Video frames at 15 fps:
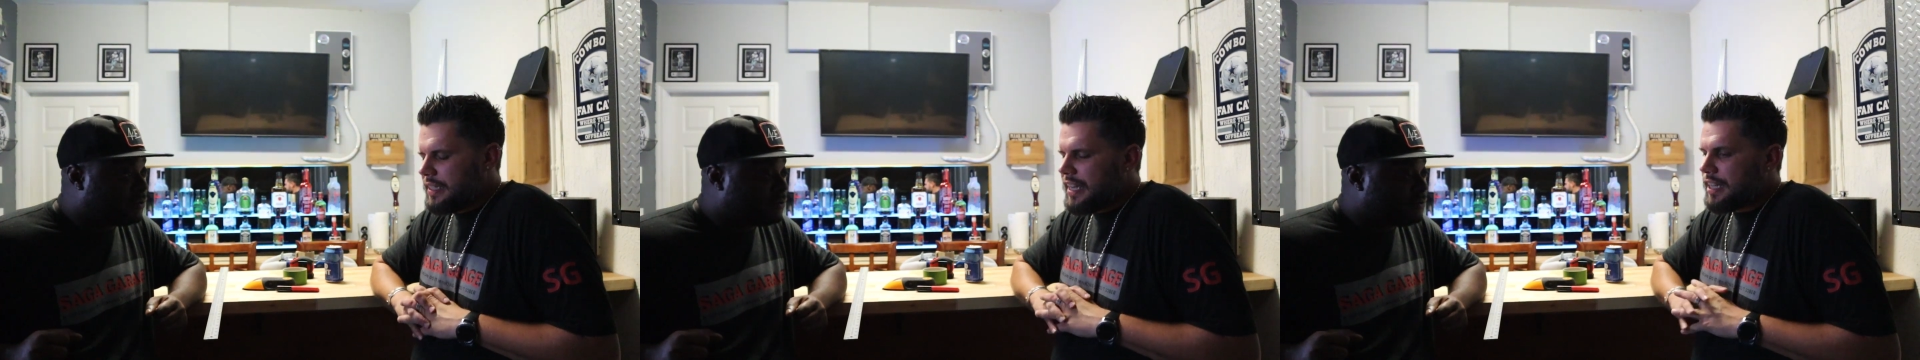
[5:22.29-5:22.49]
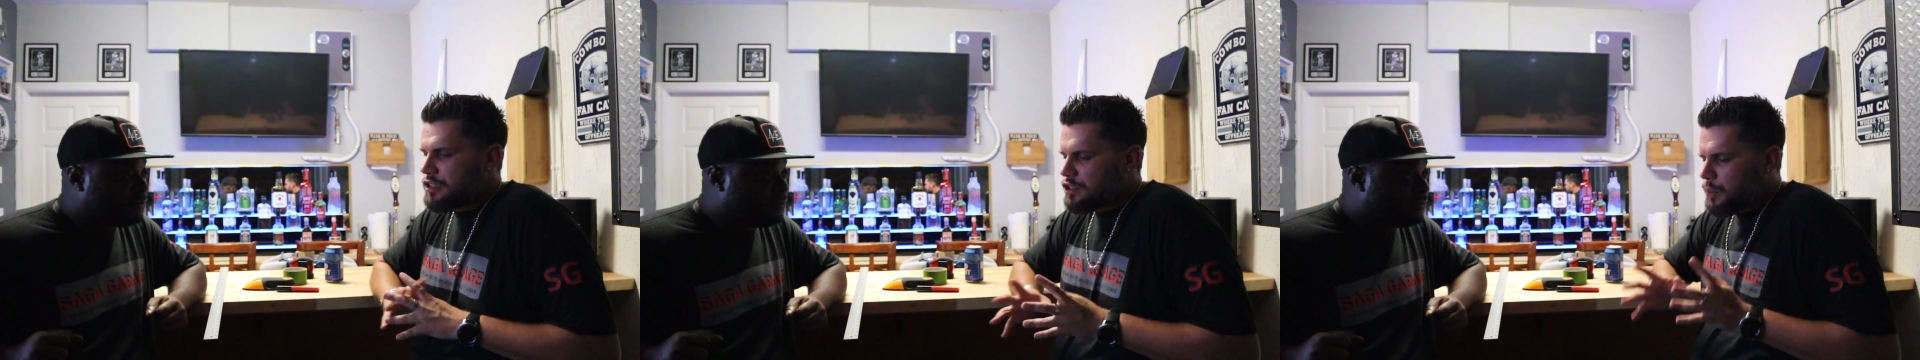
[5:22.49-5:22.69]

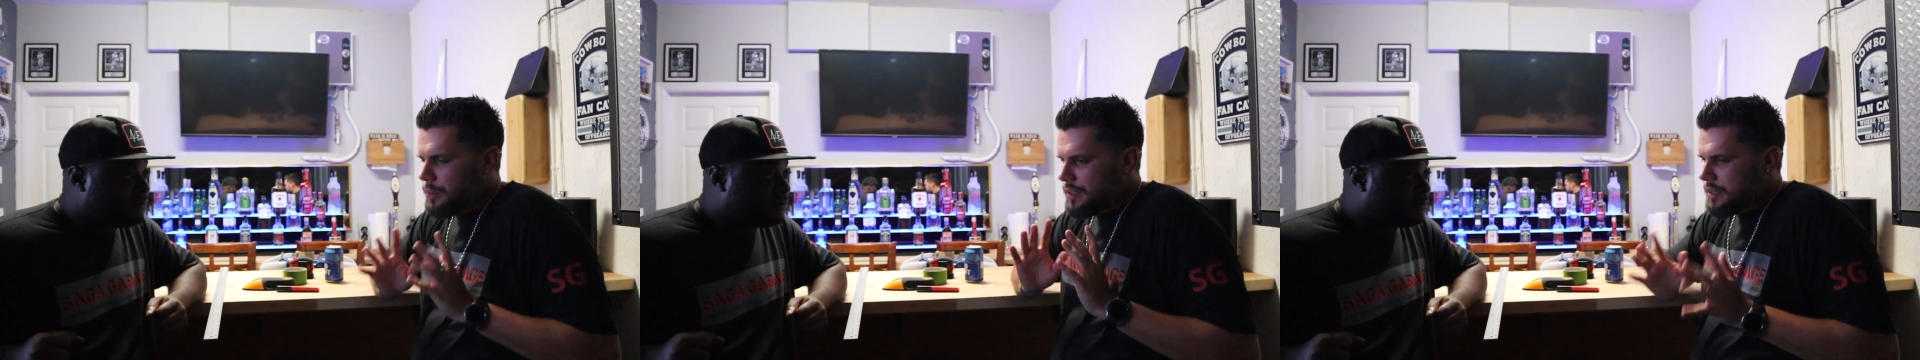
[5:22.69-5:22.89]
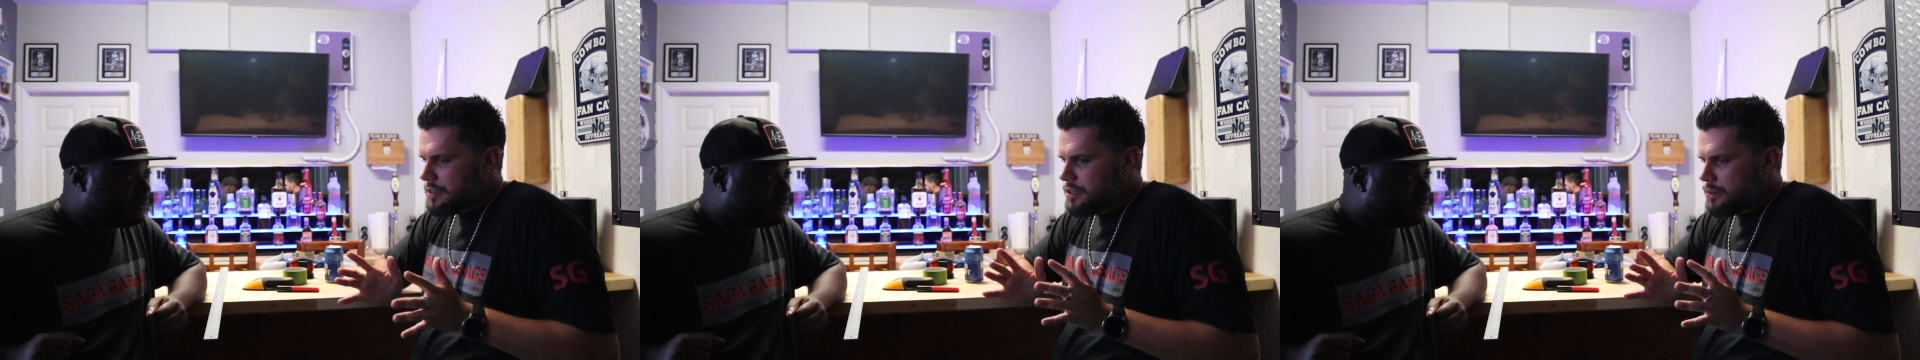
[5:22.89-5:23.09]
Yeah, so
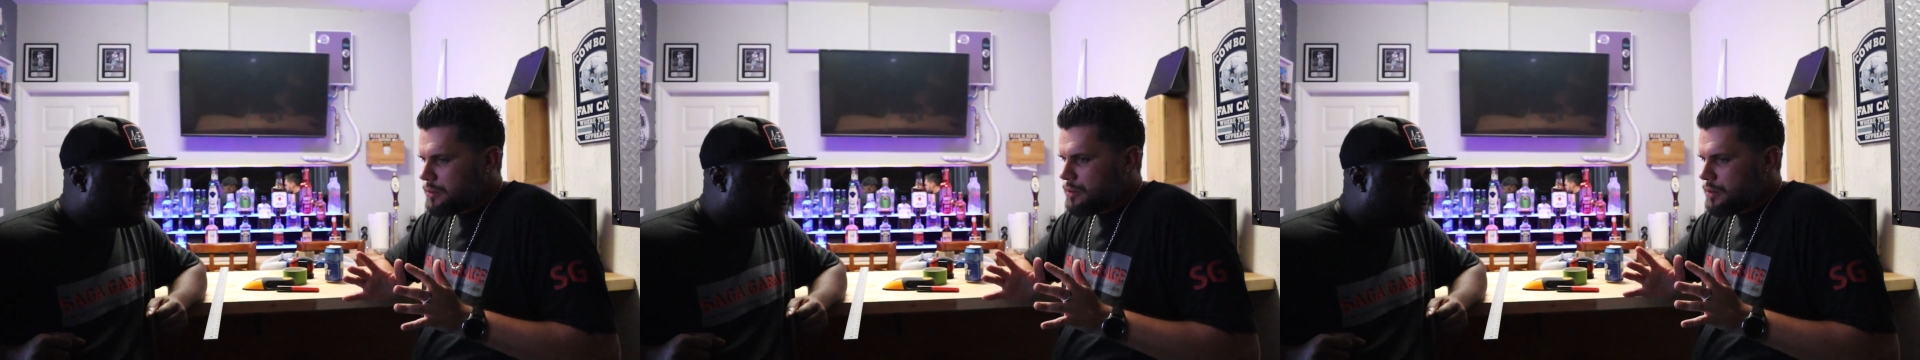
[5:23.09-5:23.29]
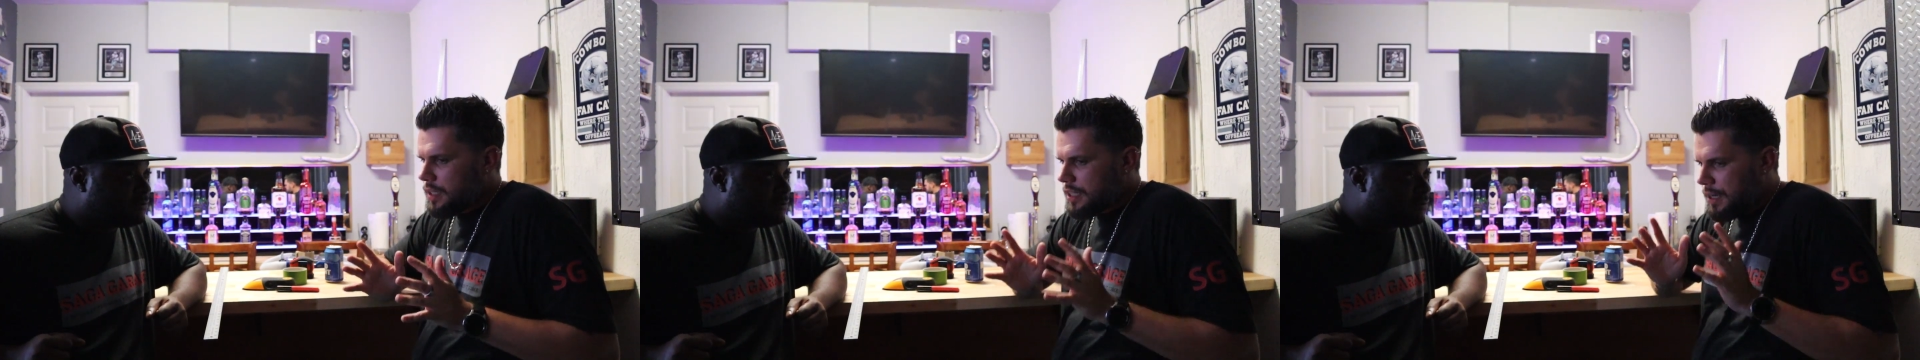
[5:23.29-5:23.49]
we're gonna
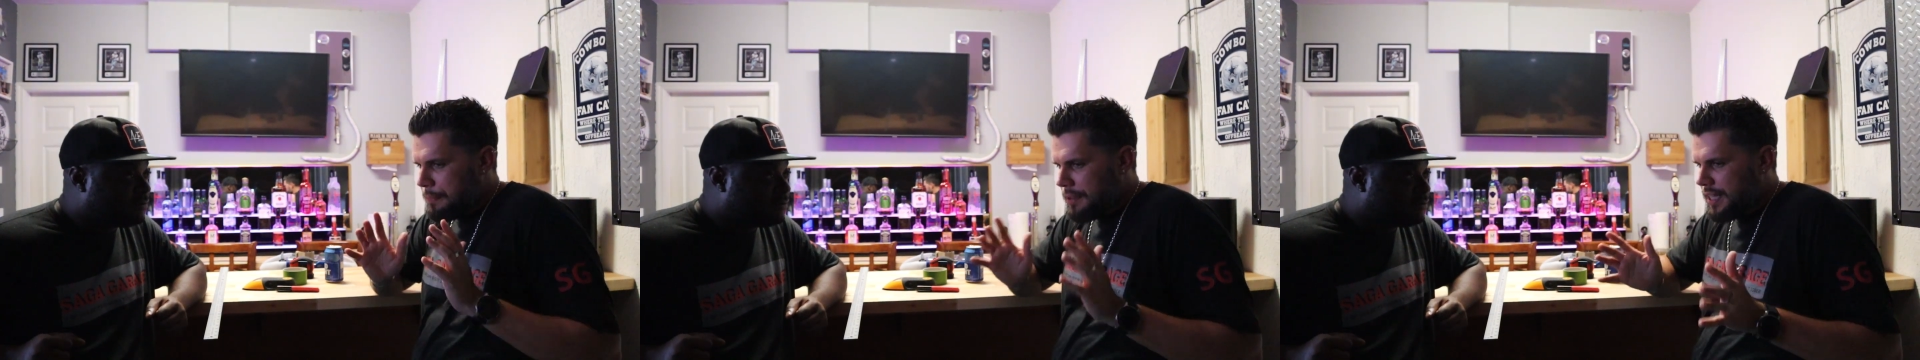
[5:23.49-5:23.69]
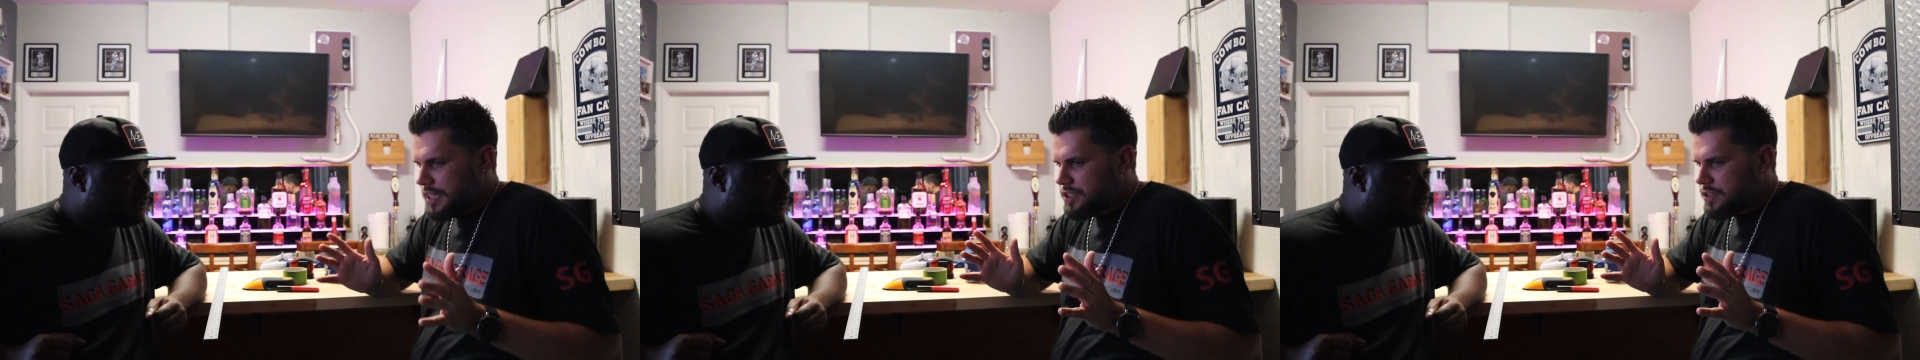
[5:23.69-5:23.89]
do a
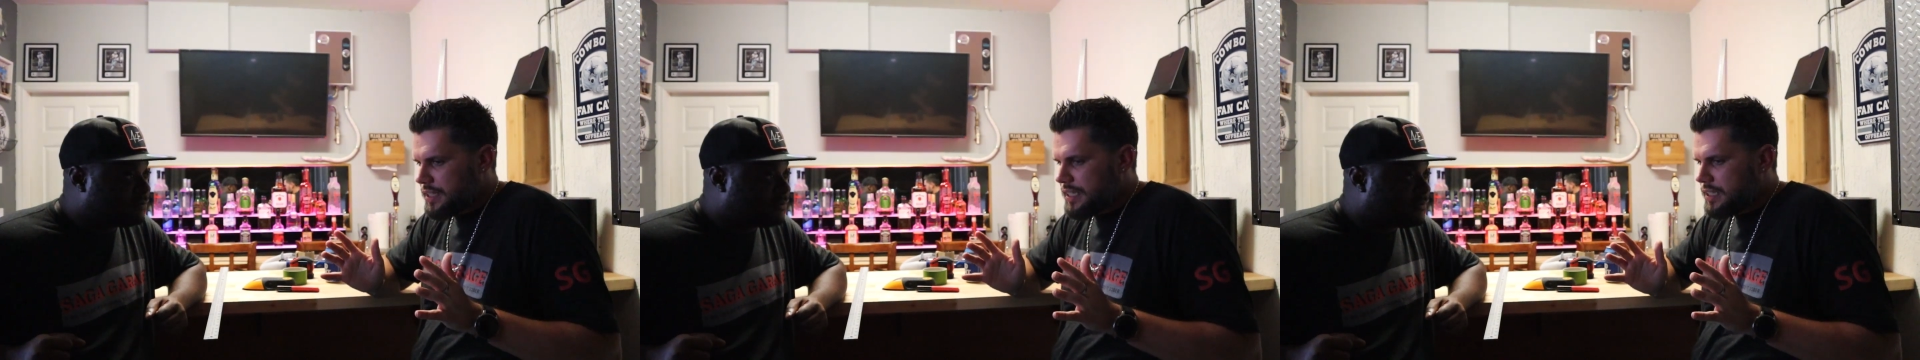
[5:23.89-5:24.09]
couple extra